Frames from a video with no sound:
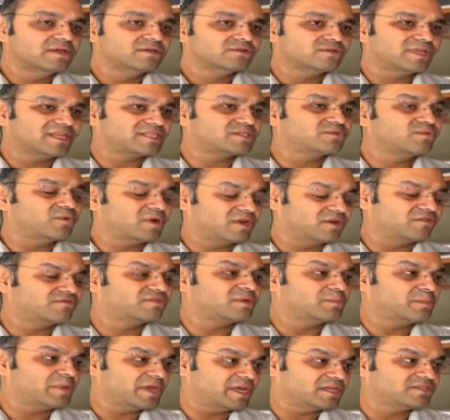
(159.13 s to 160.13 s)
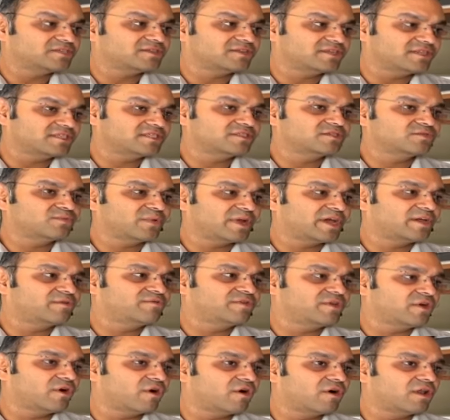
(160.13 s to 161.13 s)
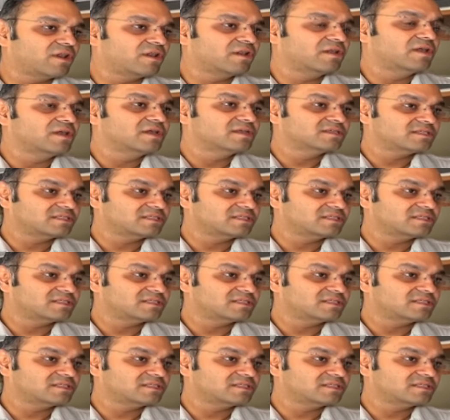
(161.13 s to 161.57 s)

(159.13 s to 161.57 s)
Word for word: So that's one of the major reasons why we all